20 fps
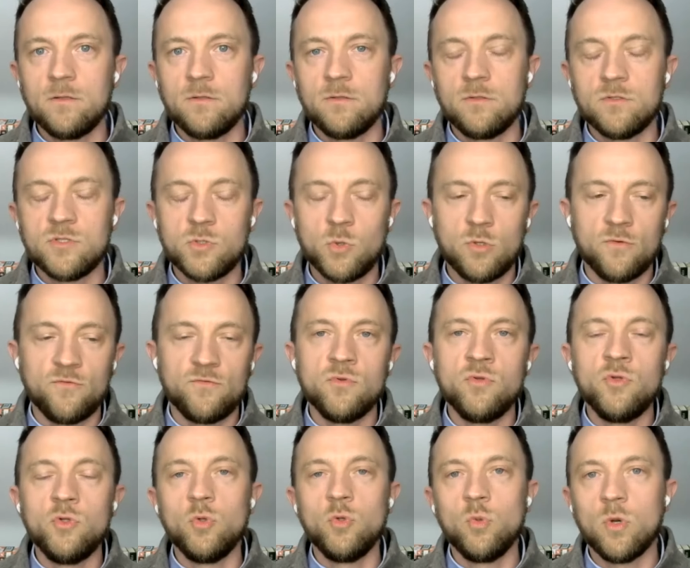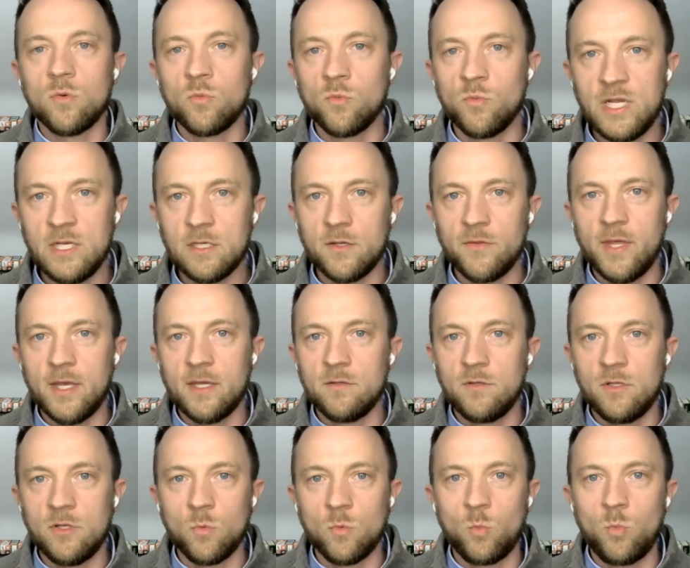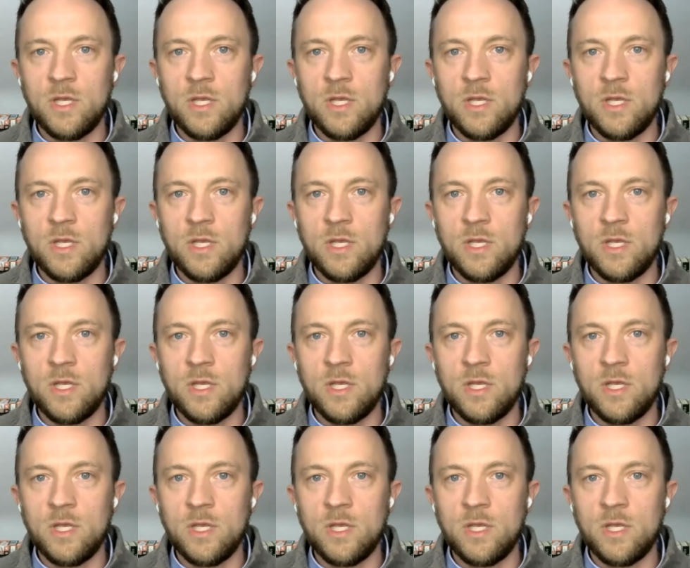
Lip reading: sort of new arena that, you know,